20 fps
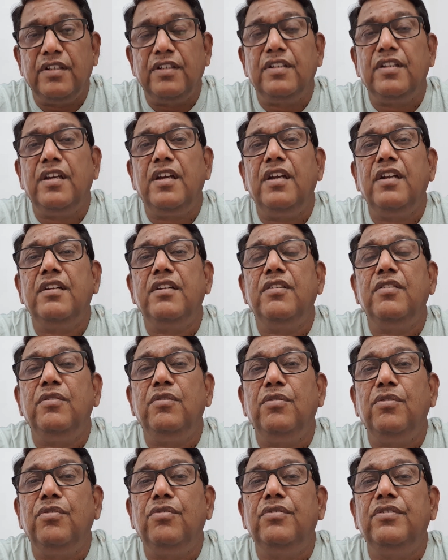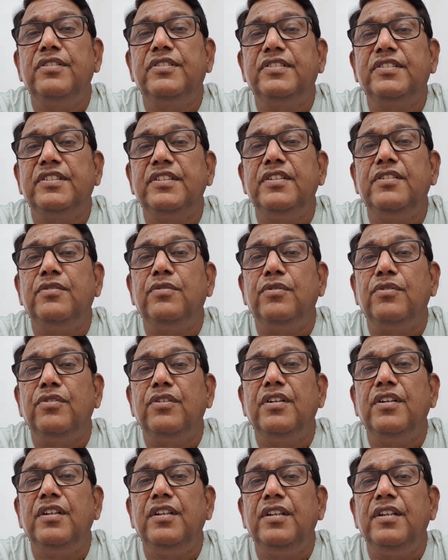that don't sit
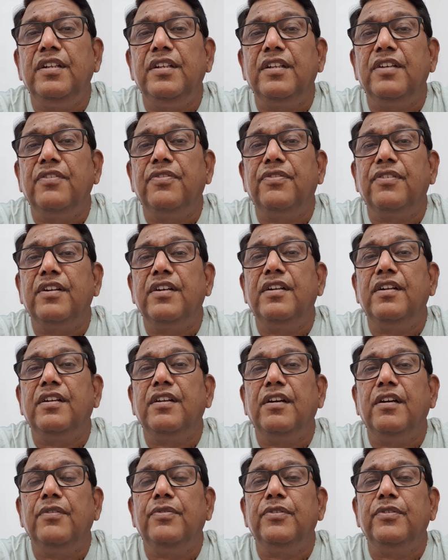only in the front of